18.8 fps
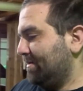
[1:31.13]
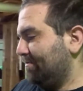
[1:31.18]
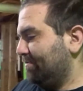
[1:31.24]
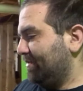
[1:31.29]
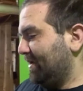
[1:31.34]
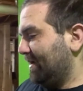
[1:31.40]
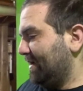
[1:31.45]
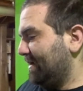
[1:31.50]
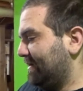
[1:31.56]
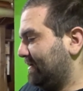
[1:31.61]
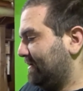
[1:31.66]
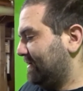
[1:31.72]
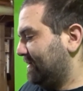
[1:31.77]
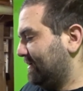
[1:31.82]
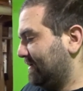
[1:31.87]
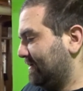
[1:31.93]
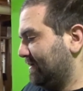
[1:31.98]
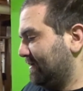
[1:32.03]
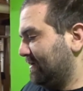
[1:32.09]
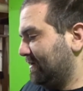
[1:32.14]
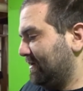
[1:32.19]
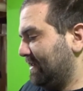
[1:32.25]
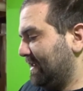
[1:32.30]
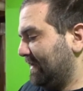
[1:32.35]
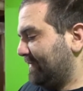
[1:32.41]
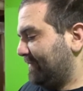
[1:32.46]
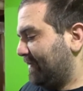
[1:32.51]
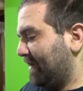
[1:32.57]
But
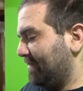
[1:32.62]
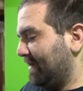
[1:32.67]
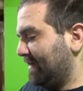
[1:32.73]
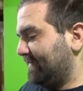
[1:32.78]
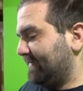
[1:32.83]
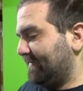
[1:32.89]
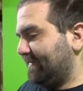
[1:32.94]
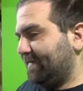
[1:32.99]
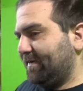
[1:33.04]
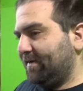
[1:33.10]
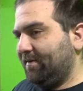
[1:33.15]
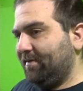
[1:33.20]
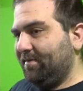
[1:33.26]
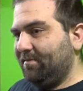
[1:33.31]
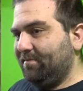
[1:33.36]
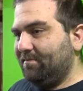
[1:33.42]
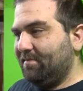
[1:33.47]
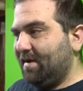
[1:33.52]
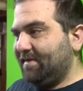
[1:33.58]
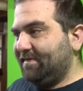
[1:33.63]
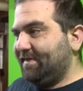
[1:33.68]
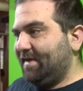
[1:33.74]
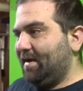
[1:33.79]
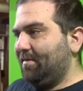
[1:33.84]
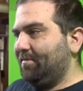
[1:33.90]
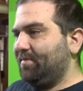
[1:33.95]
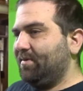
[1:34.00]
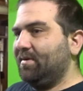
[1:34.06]
that's pretty much my
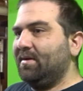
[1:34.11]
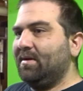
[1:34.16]
setup.